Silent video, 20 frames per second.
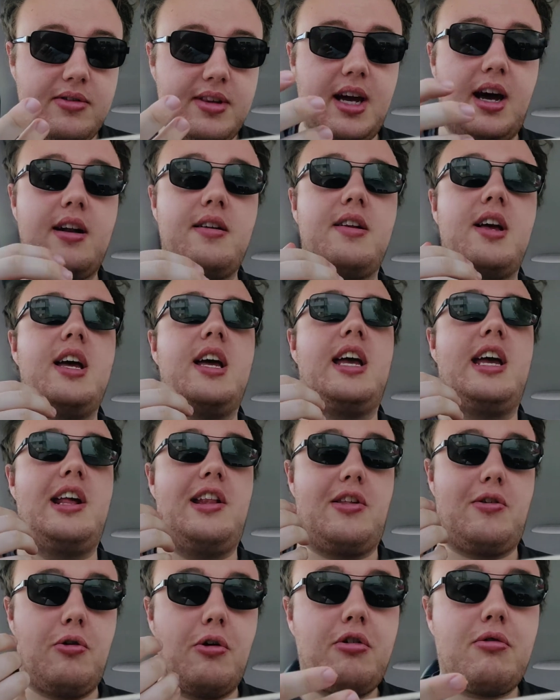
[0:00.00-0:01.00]
done.
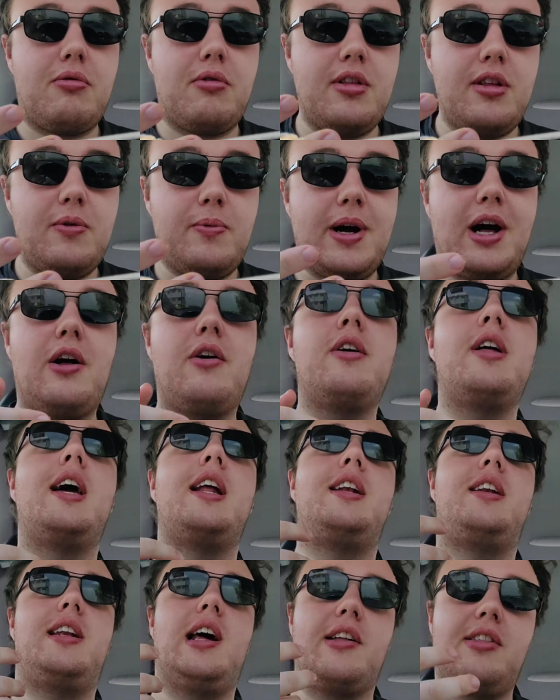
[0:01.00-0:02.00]
It's cooked really well.
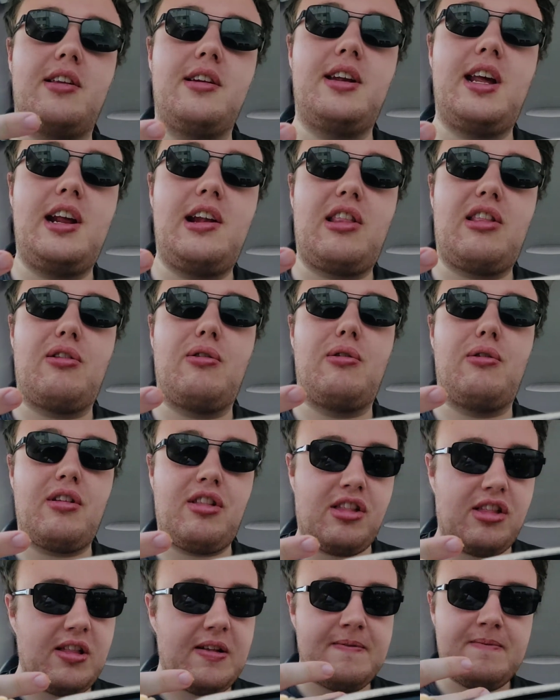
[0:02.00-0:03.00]
It doesn't need
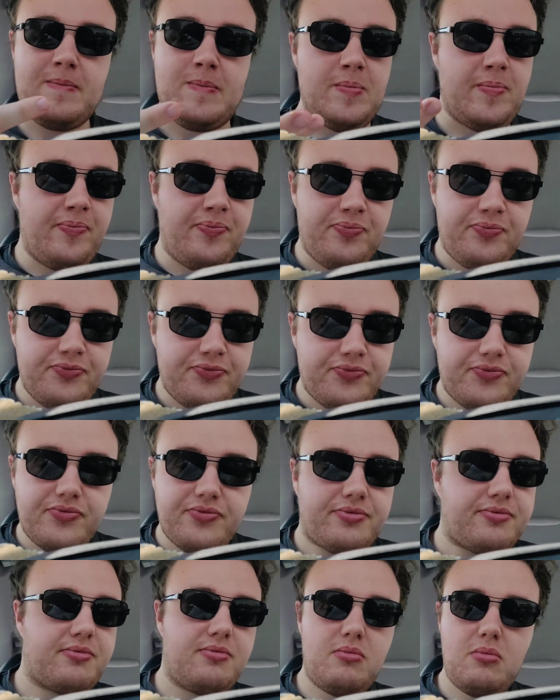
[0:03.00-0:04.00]
sauce.
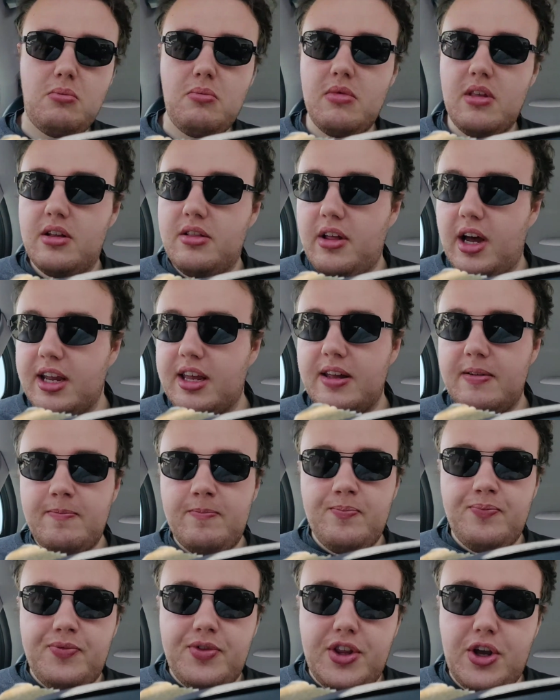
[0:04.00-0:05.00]
Like,
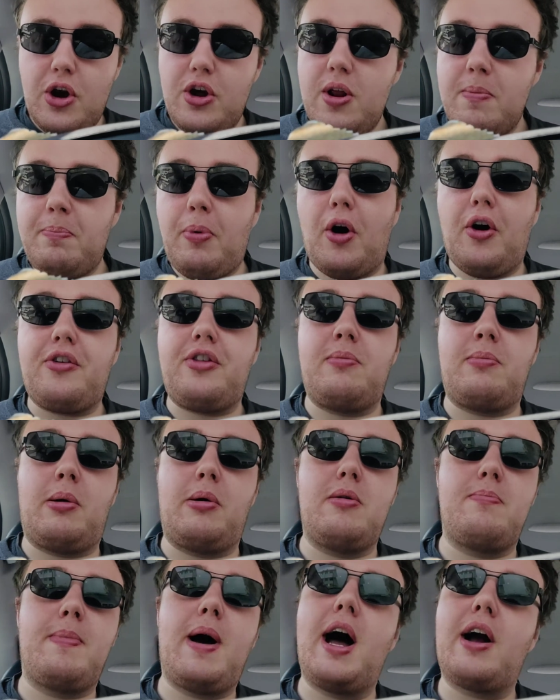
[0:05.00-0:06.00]
the only box you can
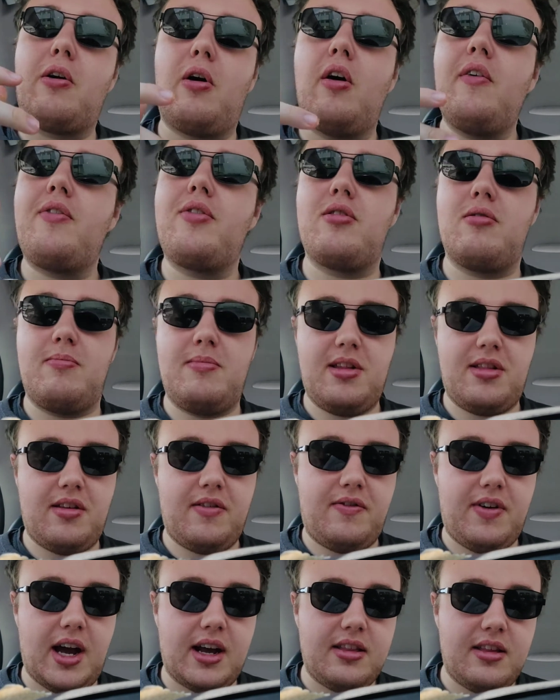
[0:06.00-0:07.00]
probably mark off them is
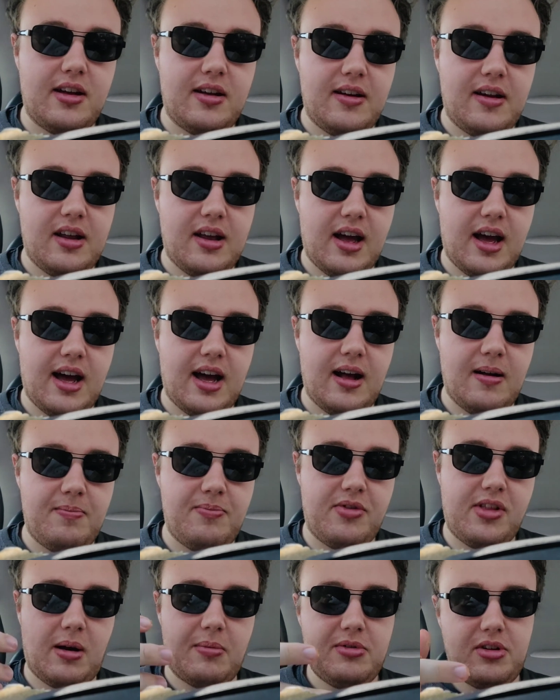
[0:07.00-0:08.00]
the fact that
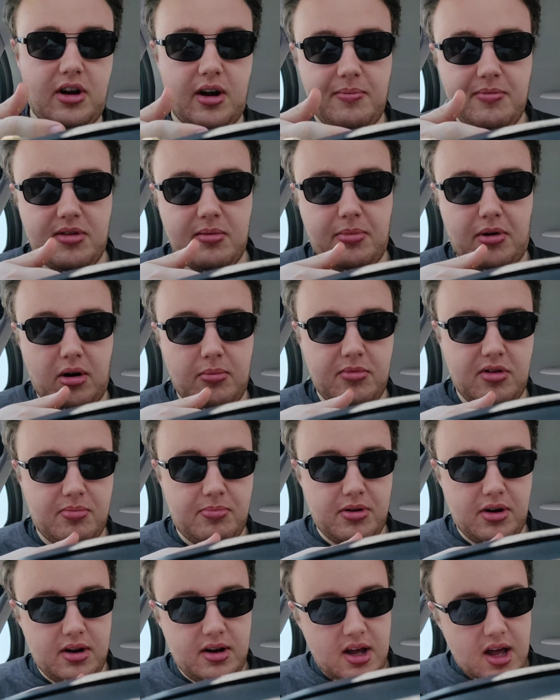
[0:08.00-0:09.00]
sometimes the bottom is
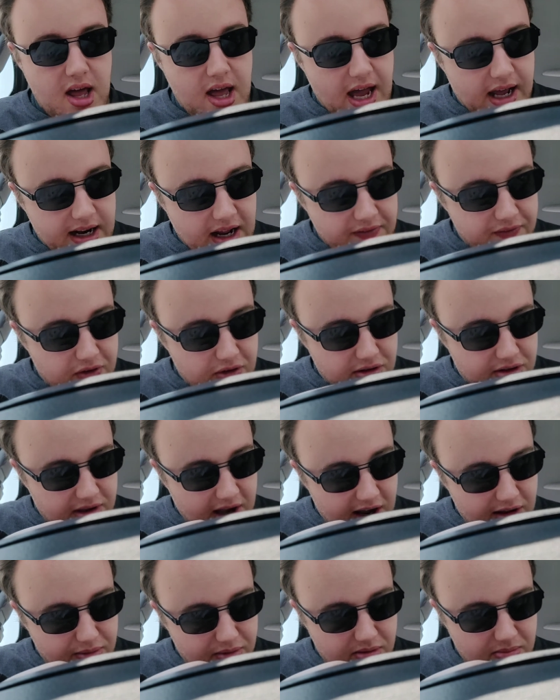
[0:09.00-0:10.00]
burnt, and that first
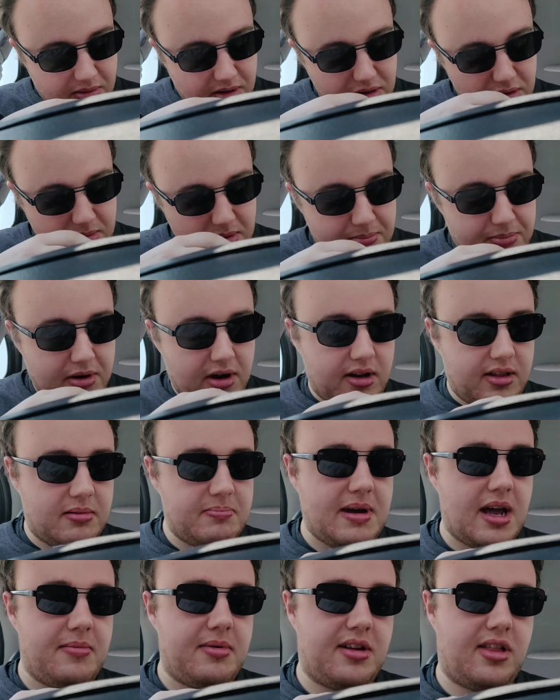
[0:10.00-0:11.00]
taste was a little bit
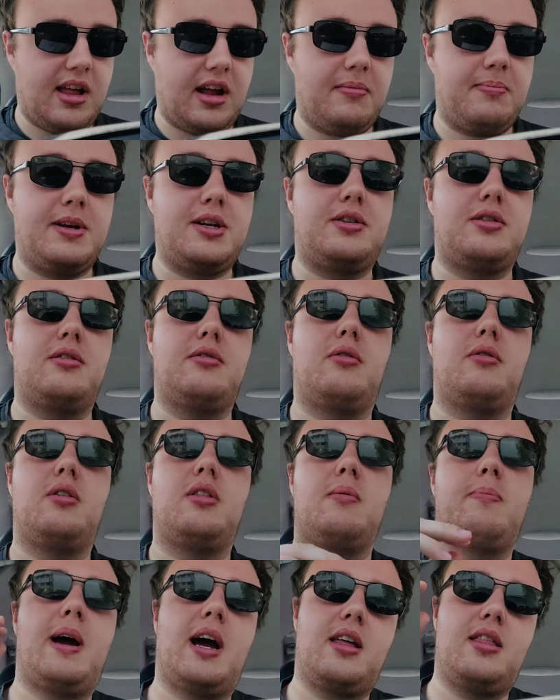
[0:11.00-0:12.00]
burnt, maybe it sat a bit too long in
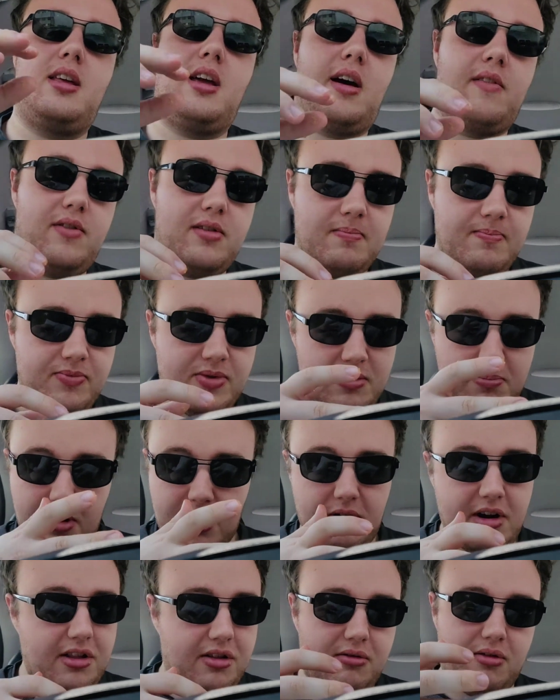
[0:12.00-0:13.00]
the back of the oven, but
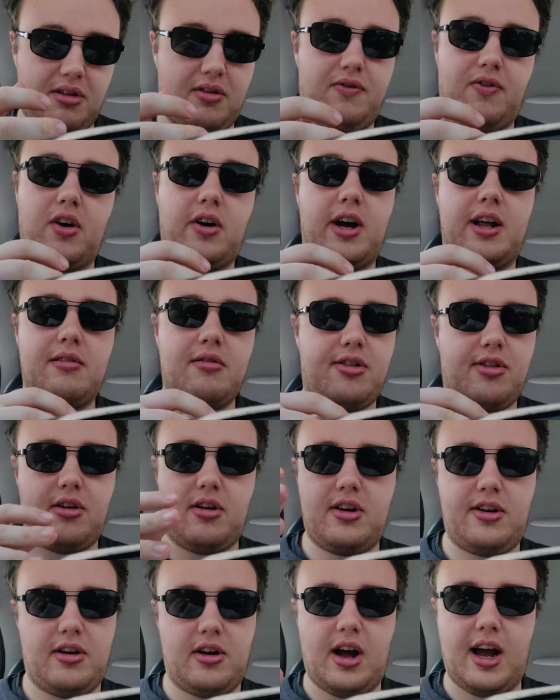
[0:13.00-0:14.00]
the rest of it is fine, so,
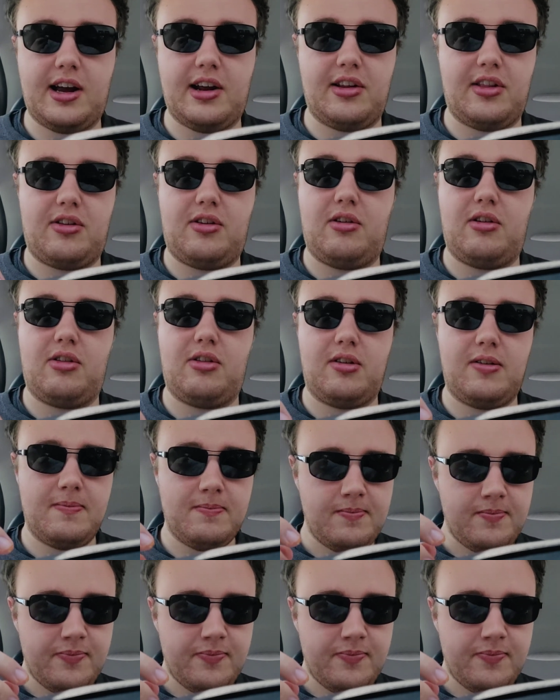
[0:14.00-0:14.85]
I can excuse it.